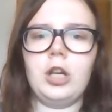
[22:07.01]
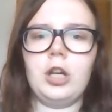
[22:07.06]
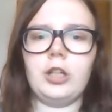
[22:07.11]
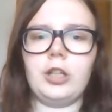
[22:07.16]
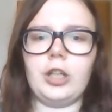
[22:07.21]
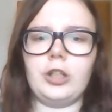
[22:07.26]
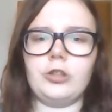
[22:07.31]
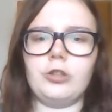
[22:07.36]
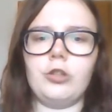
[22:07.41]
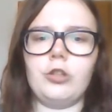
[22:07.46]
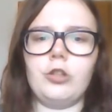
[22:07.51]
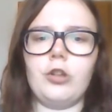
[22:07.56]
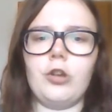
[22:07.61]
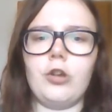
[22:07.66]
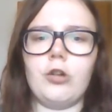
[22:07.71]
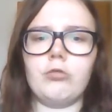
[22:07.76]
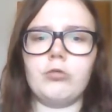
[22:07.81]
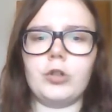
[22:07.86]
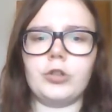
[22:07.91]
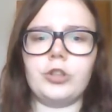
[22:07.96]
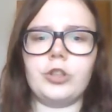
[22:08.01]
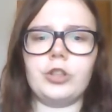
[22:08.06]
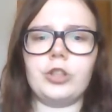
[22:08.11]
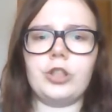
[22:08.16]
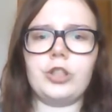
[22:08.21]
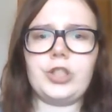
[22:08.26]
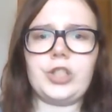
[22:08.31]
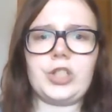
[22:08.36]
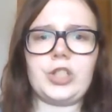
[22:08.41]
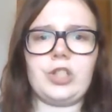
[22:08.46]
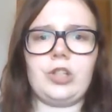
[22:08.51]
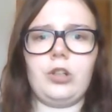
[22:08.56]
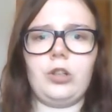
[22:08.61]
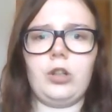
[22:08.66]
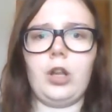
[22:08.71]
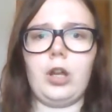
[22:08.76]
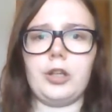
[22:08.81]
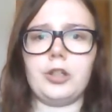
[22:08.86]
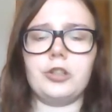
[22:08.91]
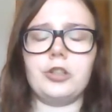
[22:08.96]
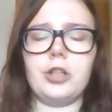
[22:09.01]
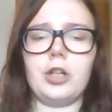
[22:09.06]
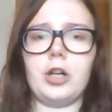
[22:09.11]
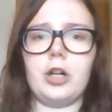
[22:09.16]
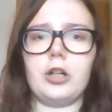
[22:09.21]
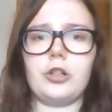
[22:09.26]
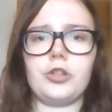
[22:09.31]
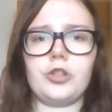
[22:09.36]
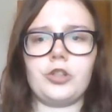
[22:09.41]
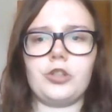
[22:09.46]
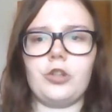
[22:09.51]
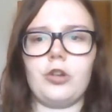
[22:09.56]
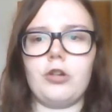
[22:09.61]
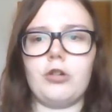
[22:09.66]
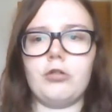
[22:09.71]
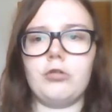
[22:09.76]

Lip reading: get to know what it is like there. So